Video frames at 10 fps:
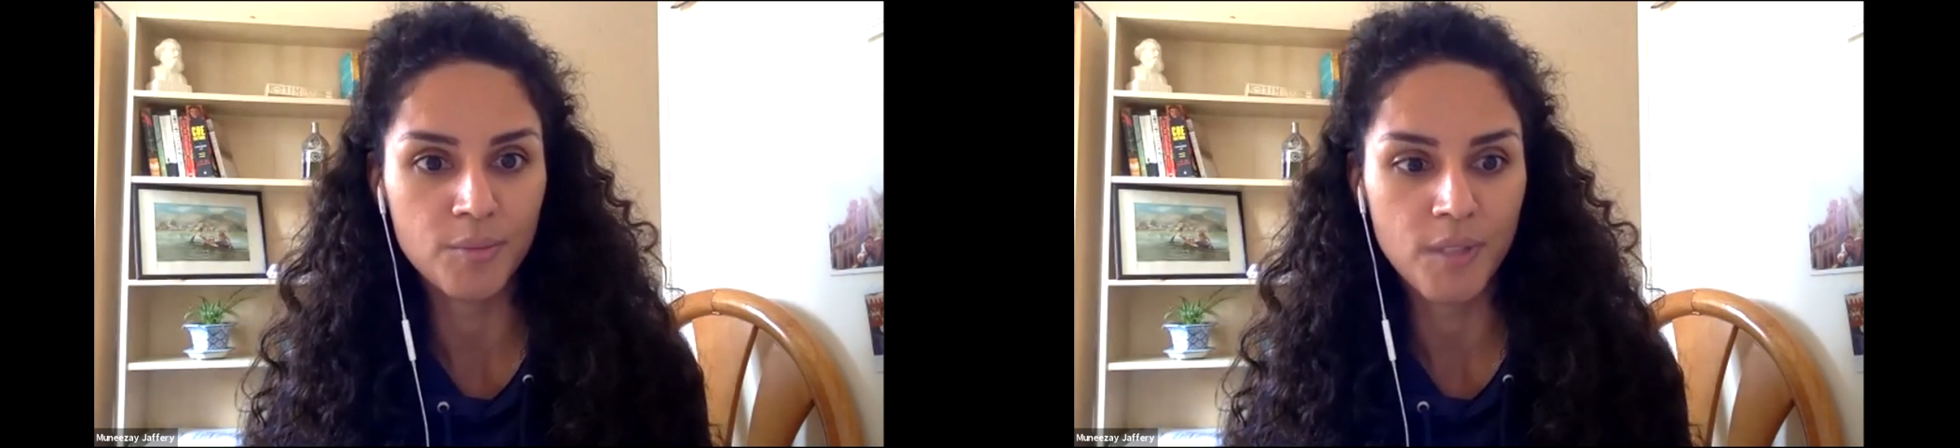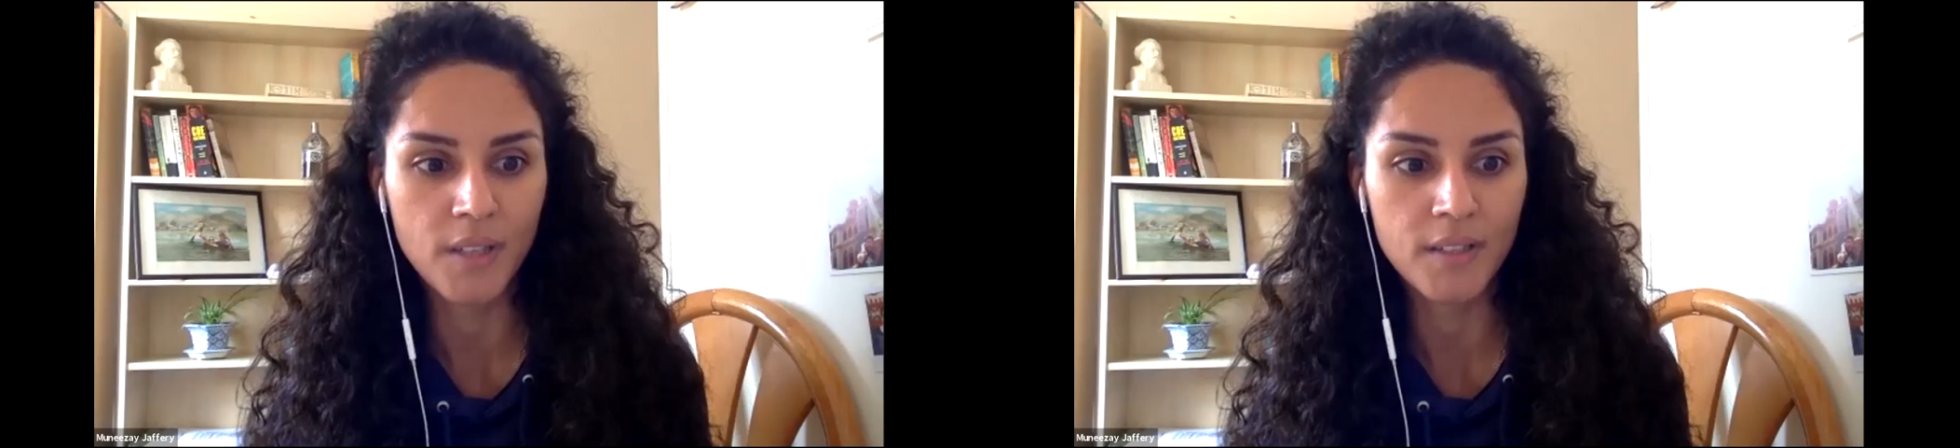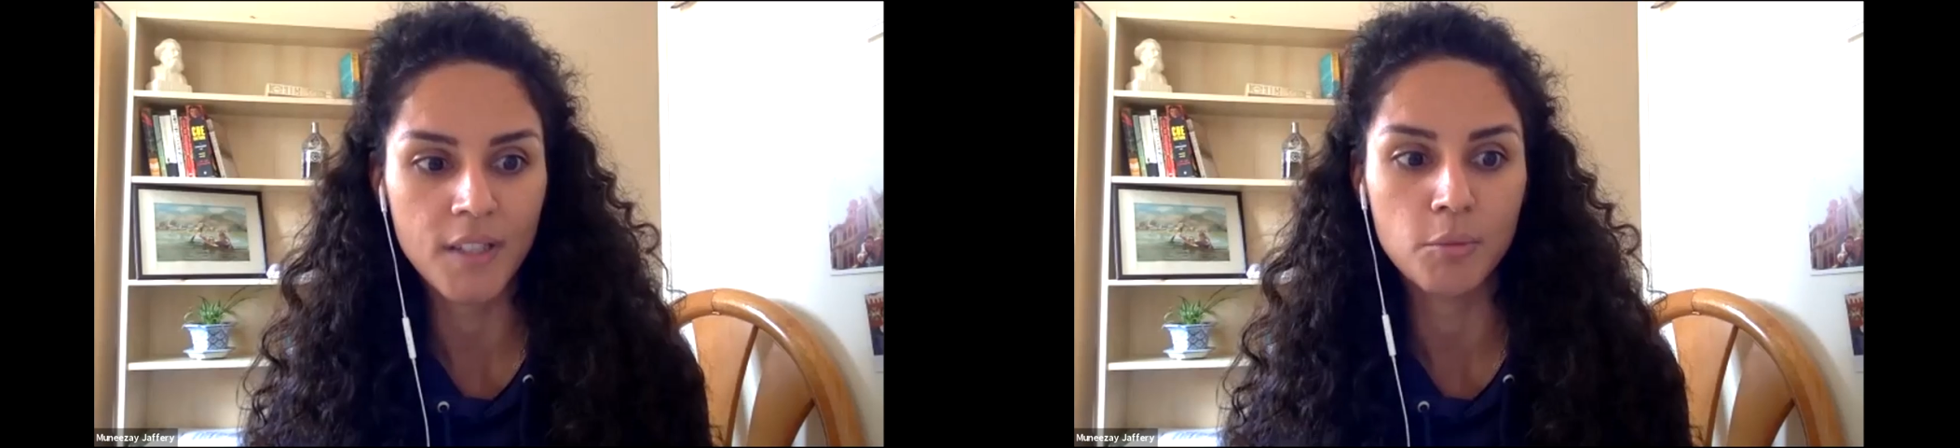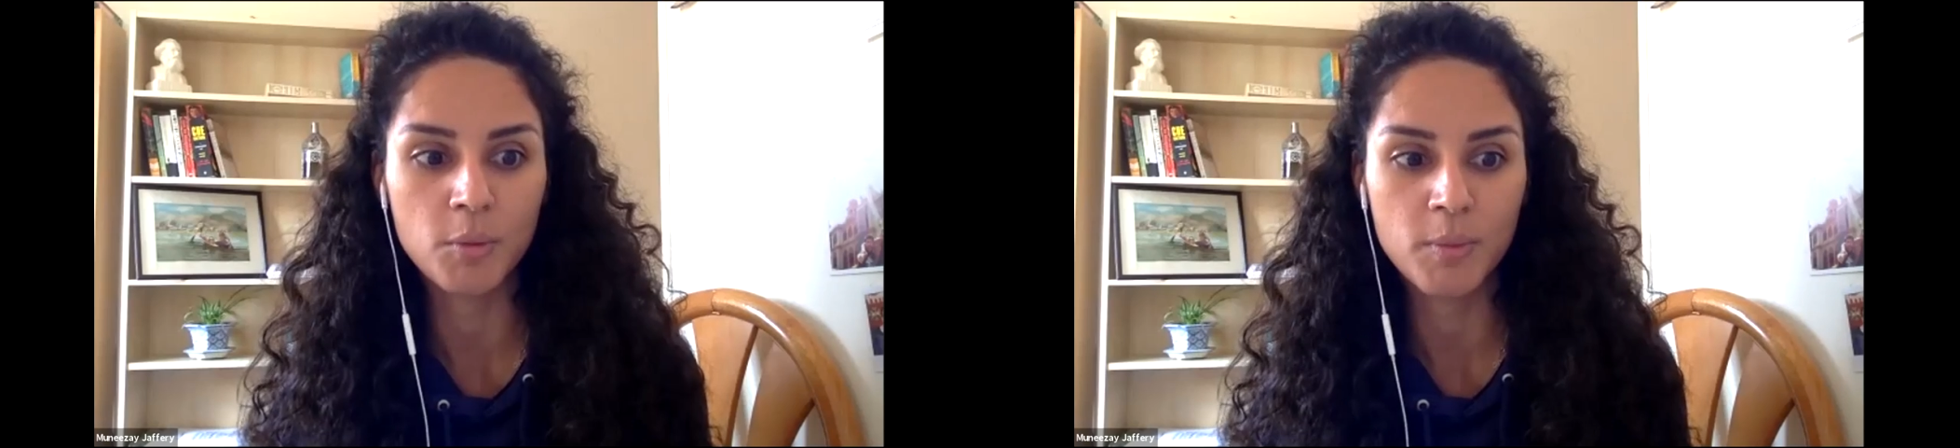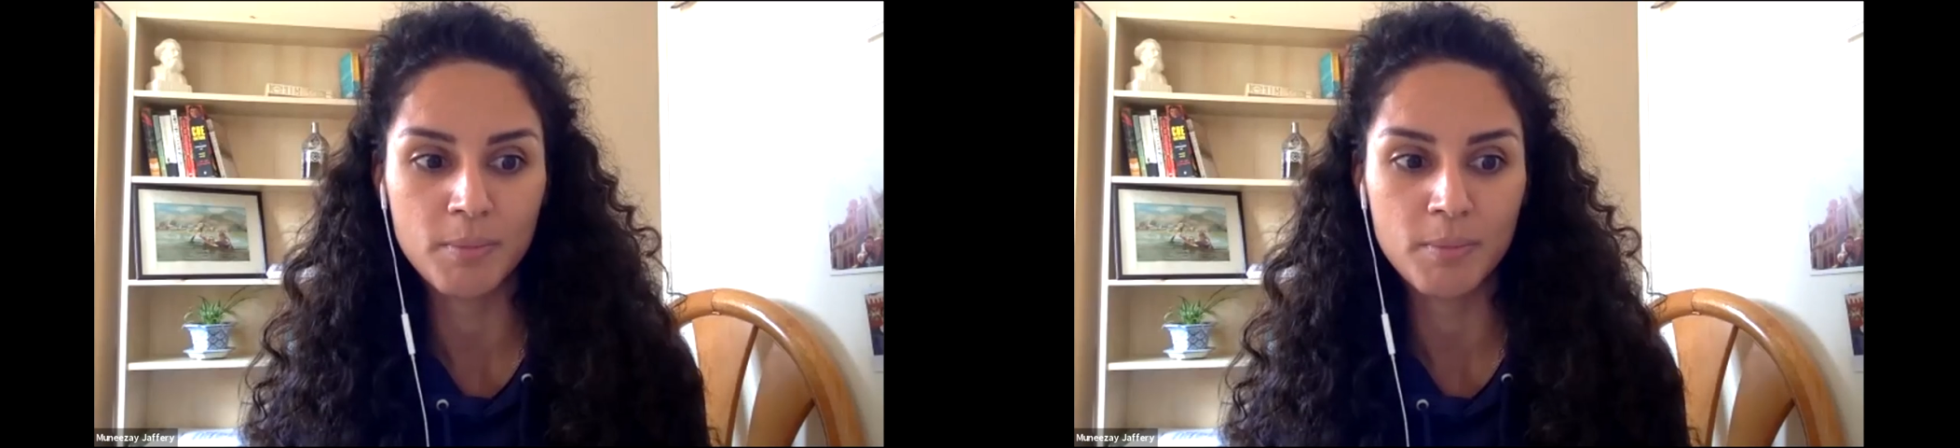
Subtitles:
and it would be